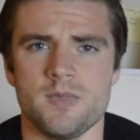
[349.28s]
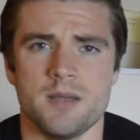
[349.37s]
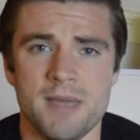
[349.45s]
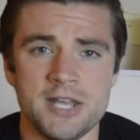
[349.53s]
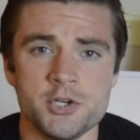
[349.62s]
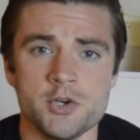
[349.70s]

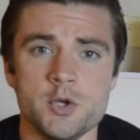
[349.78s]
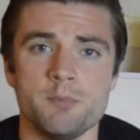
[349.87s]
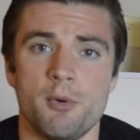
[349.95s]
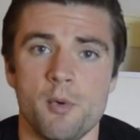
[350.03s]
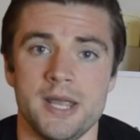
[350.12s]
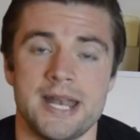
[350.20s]
Make sure you
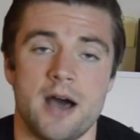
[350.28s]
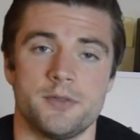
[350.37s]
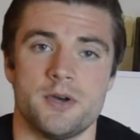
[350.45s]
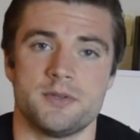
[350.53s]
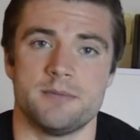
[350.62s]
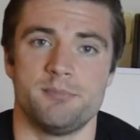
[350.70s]
point out
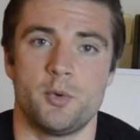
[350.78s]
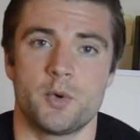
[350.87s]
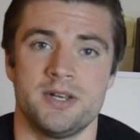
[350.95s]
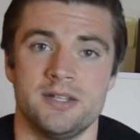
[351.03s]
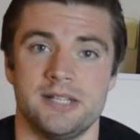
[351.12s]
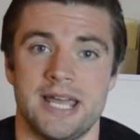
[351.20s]
those
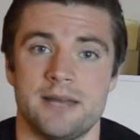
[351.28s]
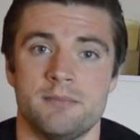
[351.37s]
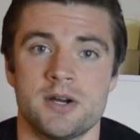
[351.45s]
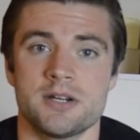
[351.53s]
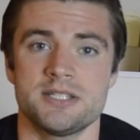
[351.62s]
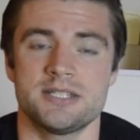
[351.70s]
important
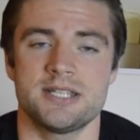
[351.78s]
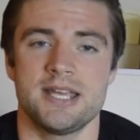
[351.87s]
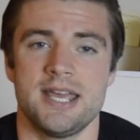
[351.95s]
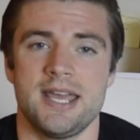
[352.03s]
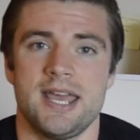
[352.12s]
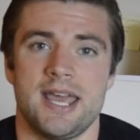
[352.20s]
landmarks
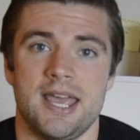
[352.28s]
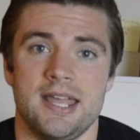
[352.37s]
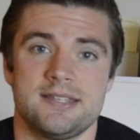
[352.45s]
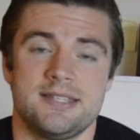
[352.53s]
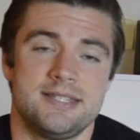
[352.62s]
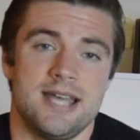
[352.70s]

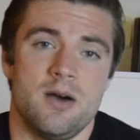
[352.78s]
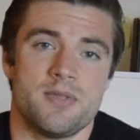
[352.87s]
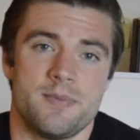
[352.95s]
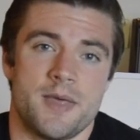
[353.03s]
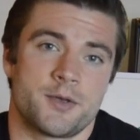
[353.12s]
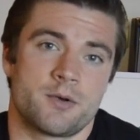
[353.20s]
to tell
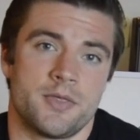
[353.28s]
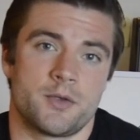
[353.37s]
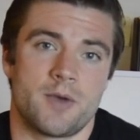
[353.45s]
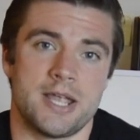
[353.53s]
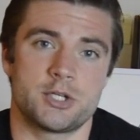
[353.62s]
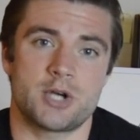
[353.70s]
them that they're on the
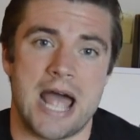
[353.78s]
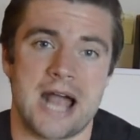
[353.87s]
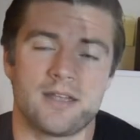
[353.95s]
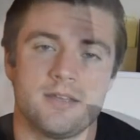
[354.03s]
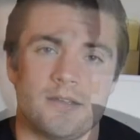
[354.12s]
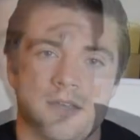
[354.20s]
right
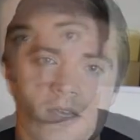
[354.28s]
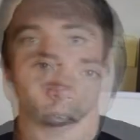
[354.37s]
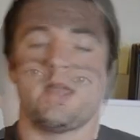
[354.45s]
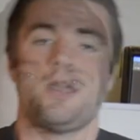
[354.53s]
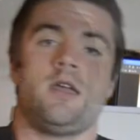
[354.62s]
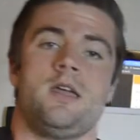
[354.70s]
track.
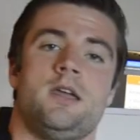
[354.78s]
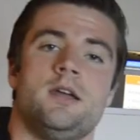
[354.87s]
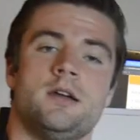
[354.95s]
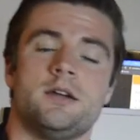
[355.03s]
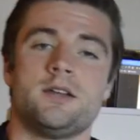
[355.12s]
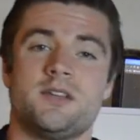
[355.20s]

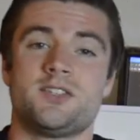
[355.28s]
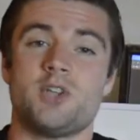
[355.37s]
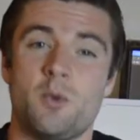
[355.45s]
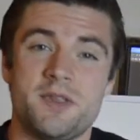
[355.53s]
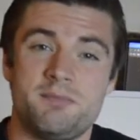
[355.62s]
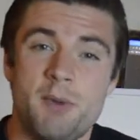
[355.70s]

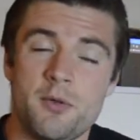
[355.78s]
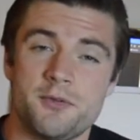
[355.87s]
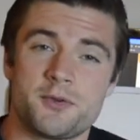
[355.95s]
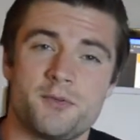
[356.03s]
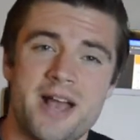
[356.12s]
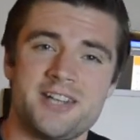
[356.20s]
So with both
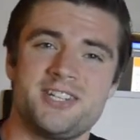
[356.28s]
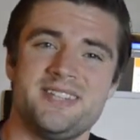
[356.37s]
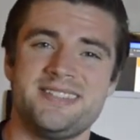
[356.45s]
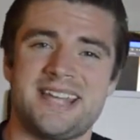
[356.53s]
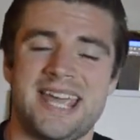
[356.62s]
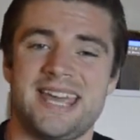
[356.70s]

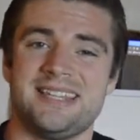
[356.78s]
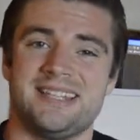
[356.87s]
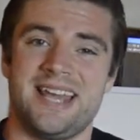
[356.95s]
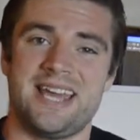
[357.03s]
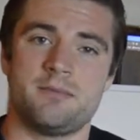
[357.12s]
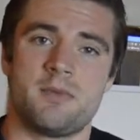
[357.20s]
directions and
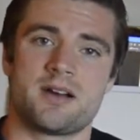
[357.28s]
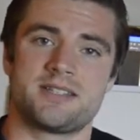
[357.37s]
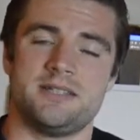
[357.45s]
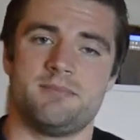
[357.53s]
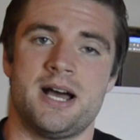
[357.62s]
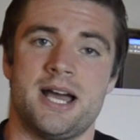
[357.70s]
landmarks
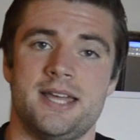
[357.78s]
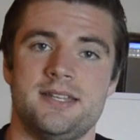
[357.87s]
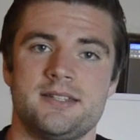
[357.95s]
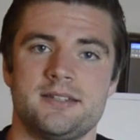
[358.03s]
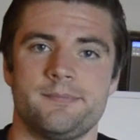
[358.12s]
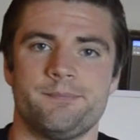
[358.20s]
in mind,
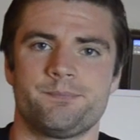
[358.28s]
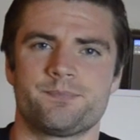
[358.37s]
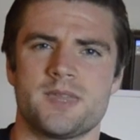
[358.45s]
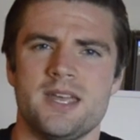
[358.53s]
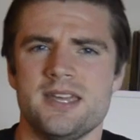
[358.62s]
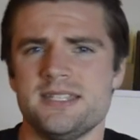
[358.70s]

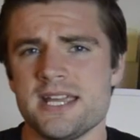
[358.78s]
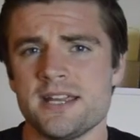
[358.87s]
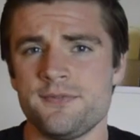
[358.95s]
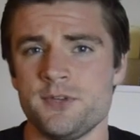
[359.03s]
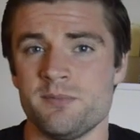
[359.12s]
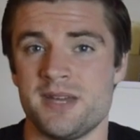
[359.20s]
take a
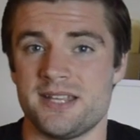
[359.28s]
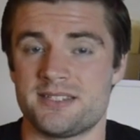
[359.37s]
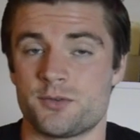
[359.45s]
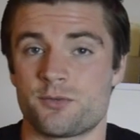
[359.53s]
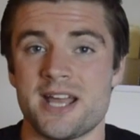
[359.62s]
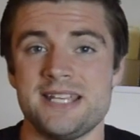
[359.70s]
few minutes
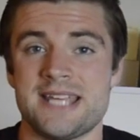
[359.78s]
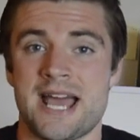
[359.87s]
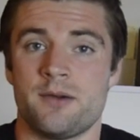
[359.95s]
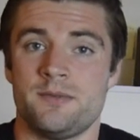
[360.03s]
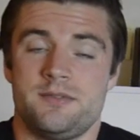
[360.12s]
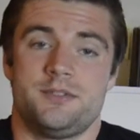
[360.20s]
and write
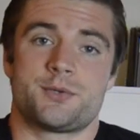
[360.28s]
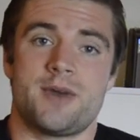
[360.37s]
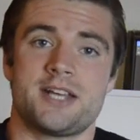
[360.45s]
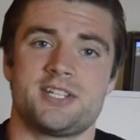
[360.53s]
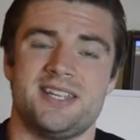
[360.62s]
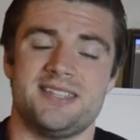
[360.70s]
down
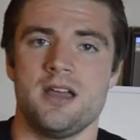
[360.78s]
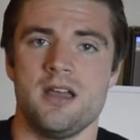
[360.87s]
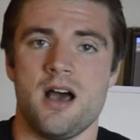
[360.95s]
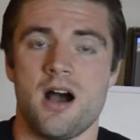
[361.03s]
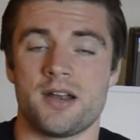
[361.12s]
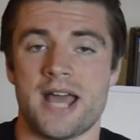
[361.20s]
directions
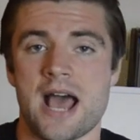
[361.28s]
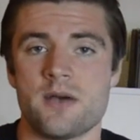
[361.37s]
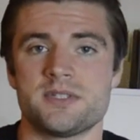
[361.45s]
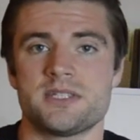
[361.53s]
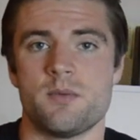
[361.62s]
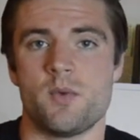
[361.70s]
on how
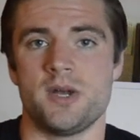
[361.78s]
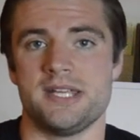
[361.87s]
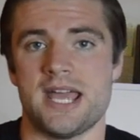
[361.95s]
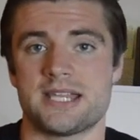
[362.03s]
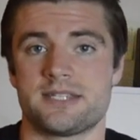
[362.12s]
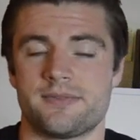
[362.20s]
someone
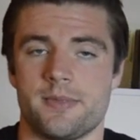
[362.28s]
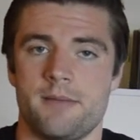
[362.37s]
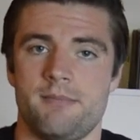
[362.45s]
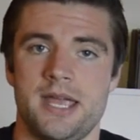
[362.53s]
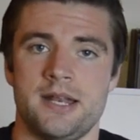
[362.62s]
gets from the main